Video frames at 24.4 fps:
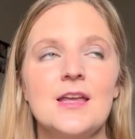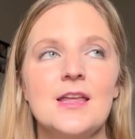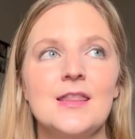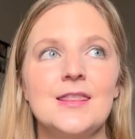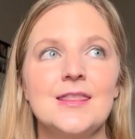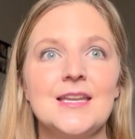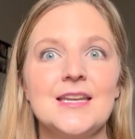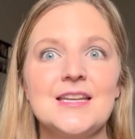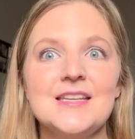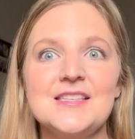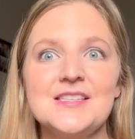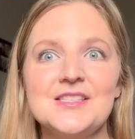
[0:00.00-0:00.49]

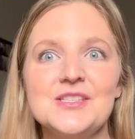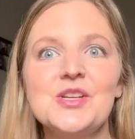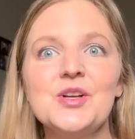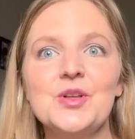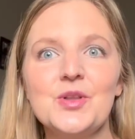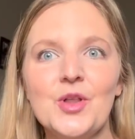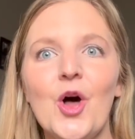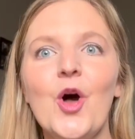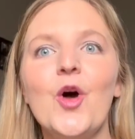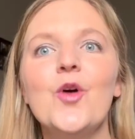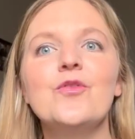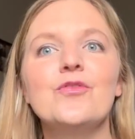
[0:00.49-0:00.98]
that I
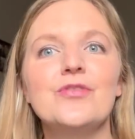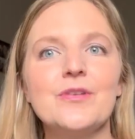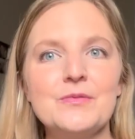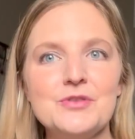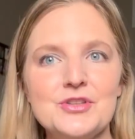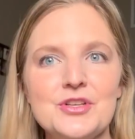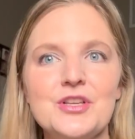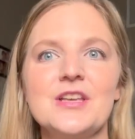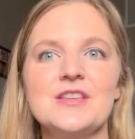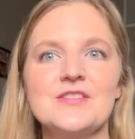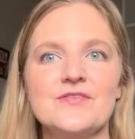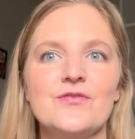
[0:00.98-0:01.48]
still own from
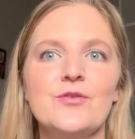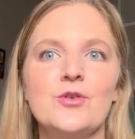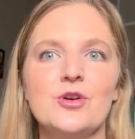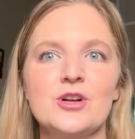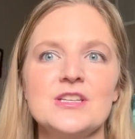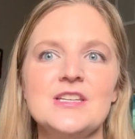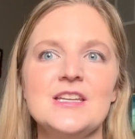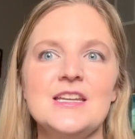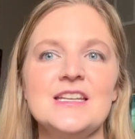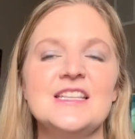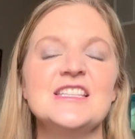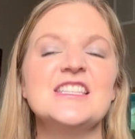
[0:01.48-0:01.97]

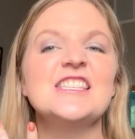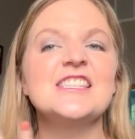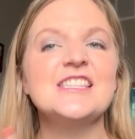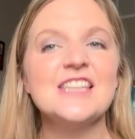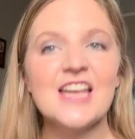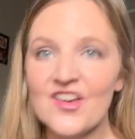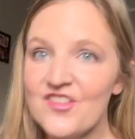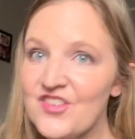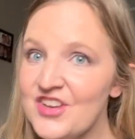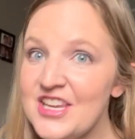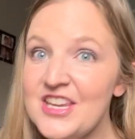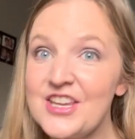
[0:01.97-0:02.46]
2014,
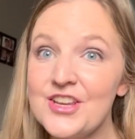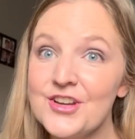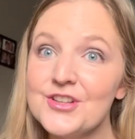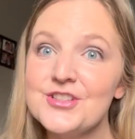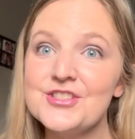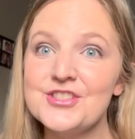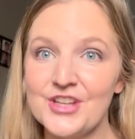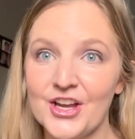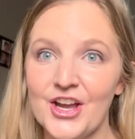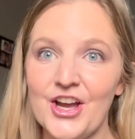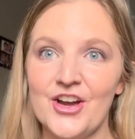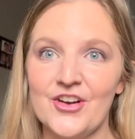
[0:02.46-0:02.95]
seven
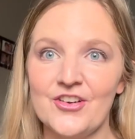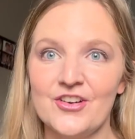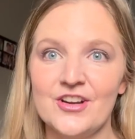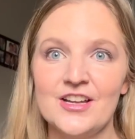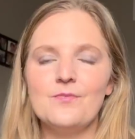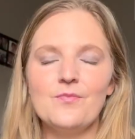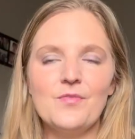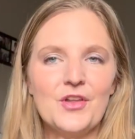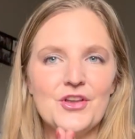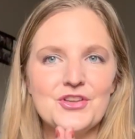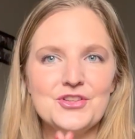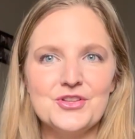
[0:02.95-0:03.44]
years ago.
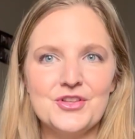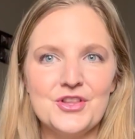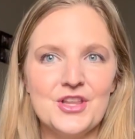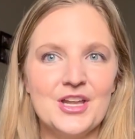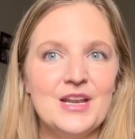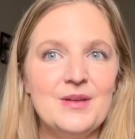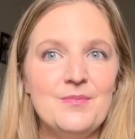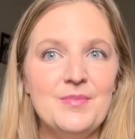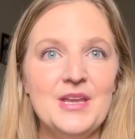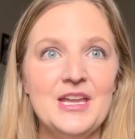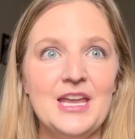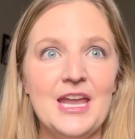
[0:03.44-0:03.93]
So
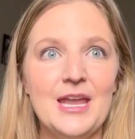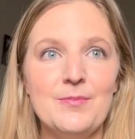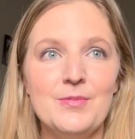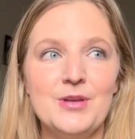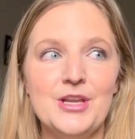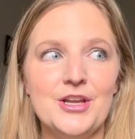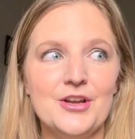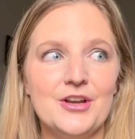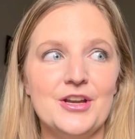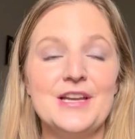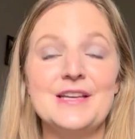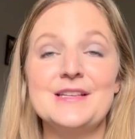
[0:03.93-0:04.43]
then I became
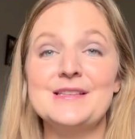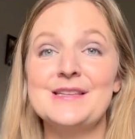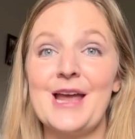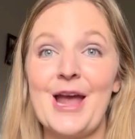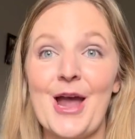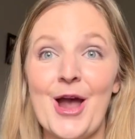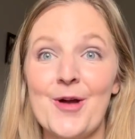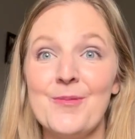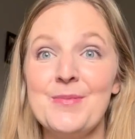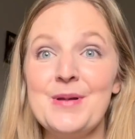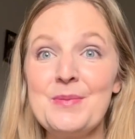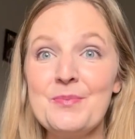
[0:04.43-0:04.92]
curious,
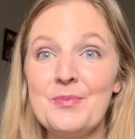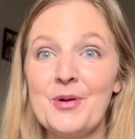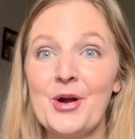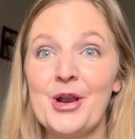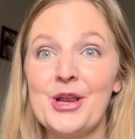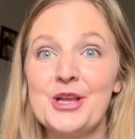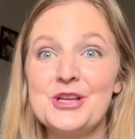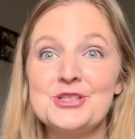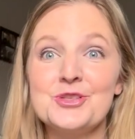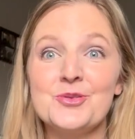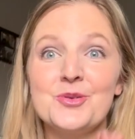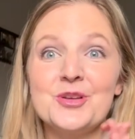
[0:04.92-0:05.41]
how many
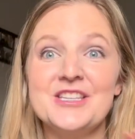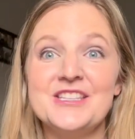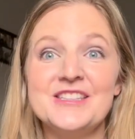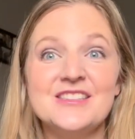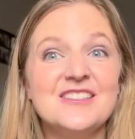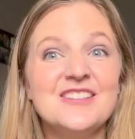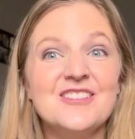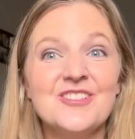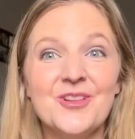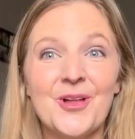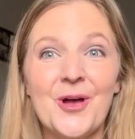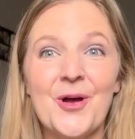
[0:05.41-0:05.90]
products do I
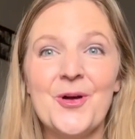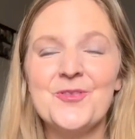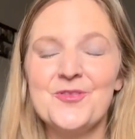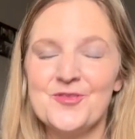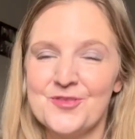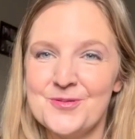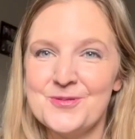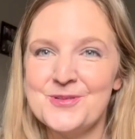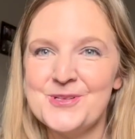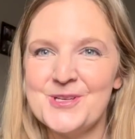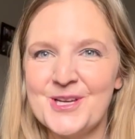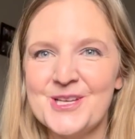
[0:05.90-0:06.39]
still own
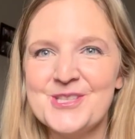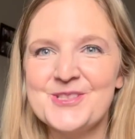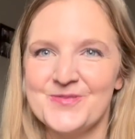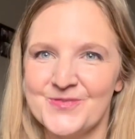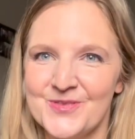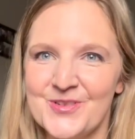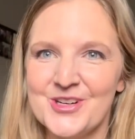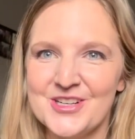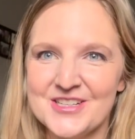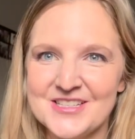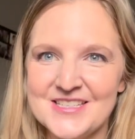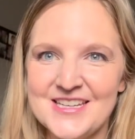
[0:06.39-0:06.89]
from
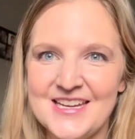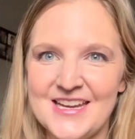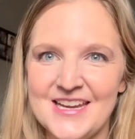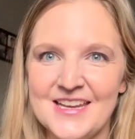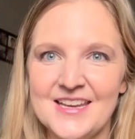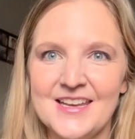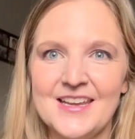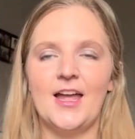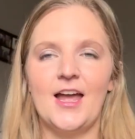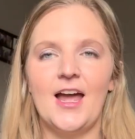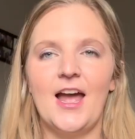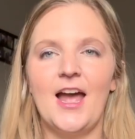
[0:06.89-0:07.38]

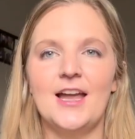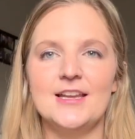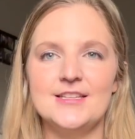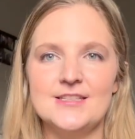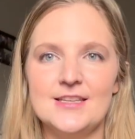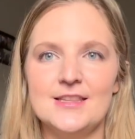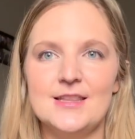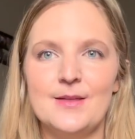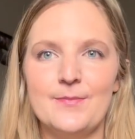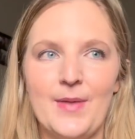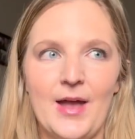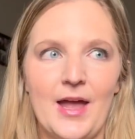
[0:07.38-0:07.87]
2014? I
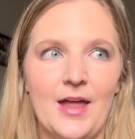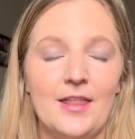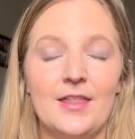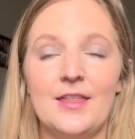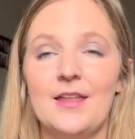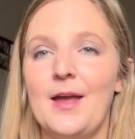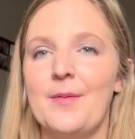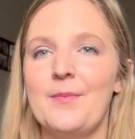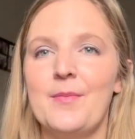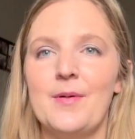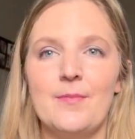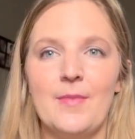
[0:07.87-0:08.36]
did the math.
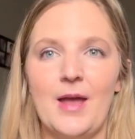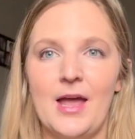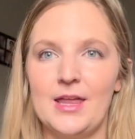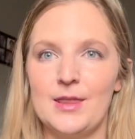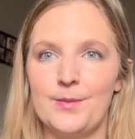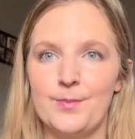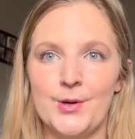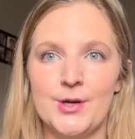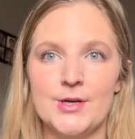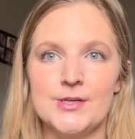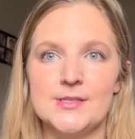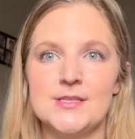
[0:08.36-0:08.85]
I'm a
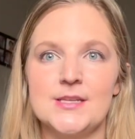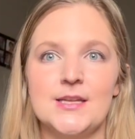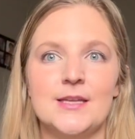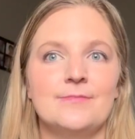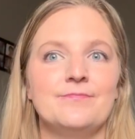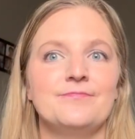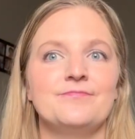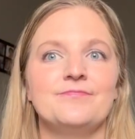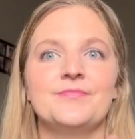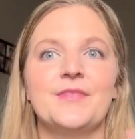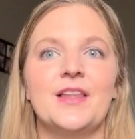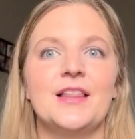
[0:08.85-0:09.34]
math
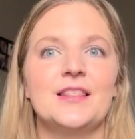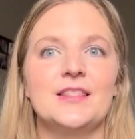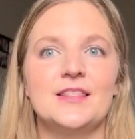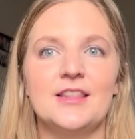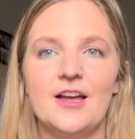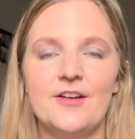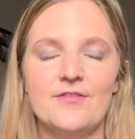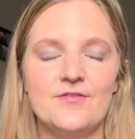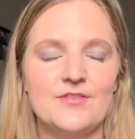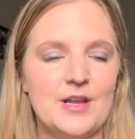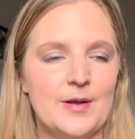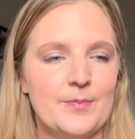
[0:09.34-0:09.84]
person,
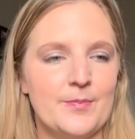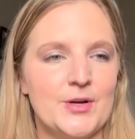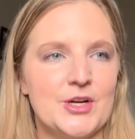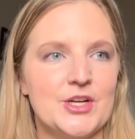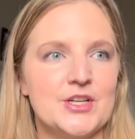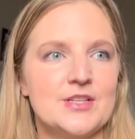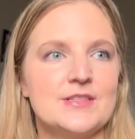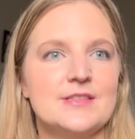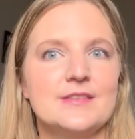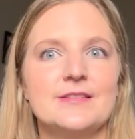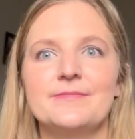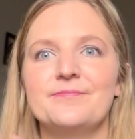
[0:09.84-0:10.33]
love
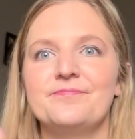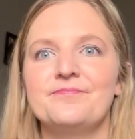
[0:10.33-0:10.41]
numbers.